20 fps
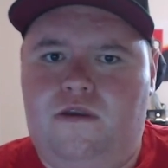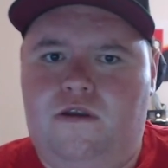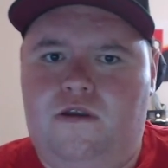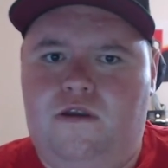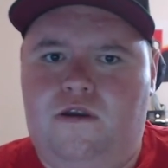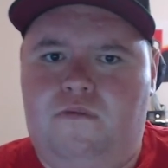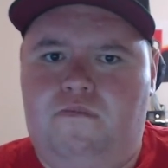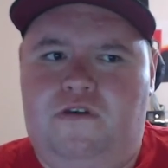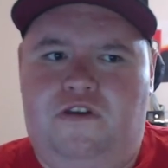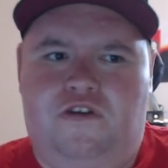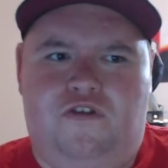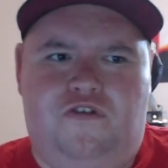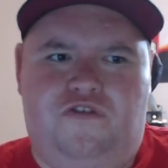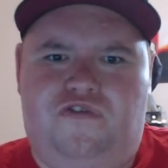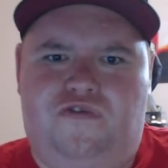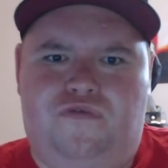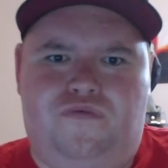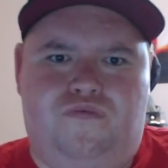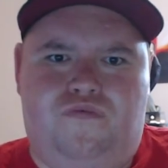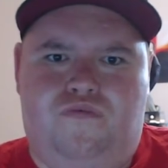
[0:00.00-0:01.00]

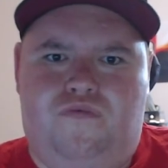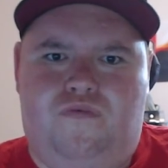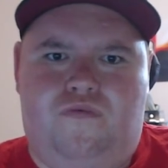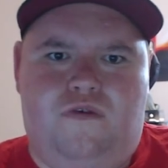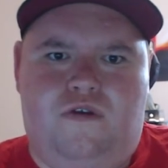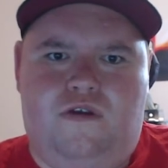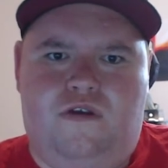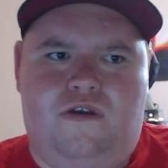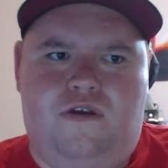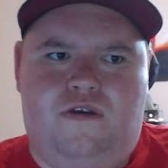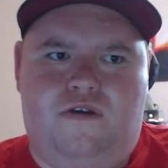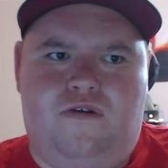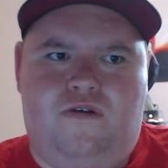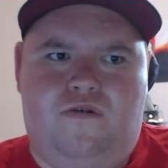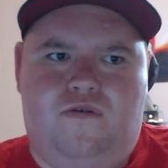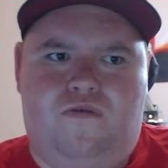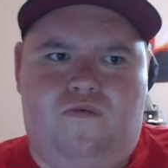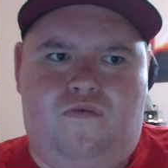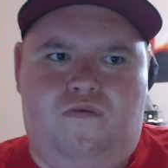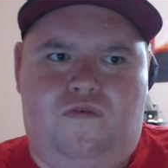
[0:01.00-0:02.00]
because
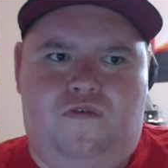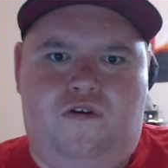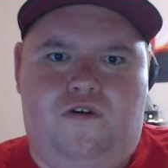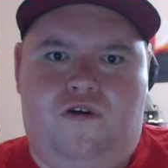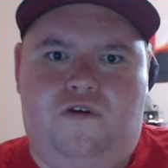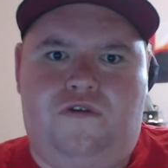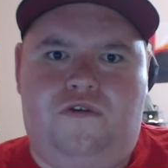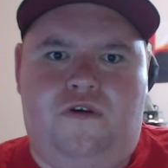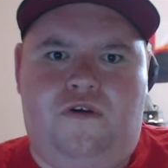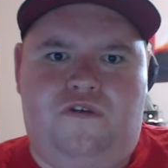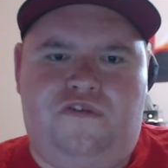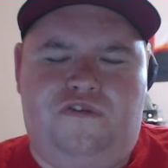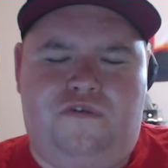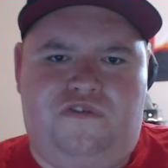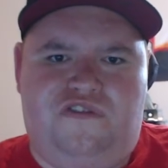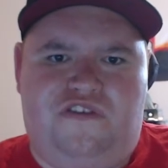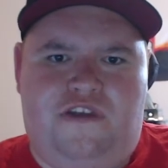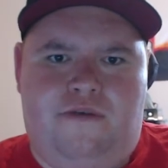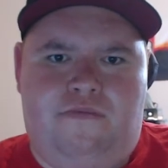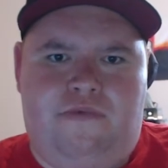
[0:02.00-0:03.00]
God knows
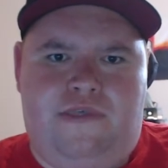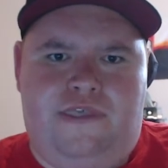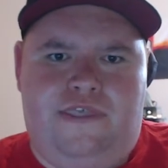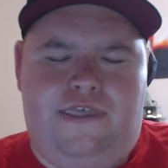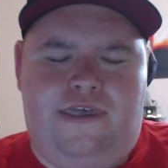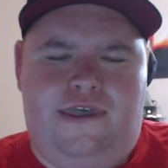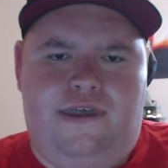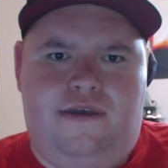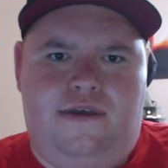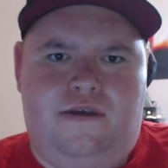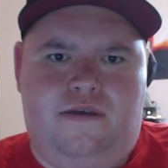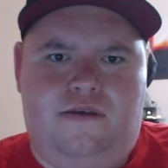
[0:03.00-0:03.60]
what's happening there.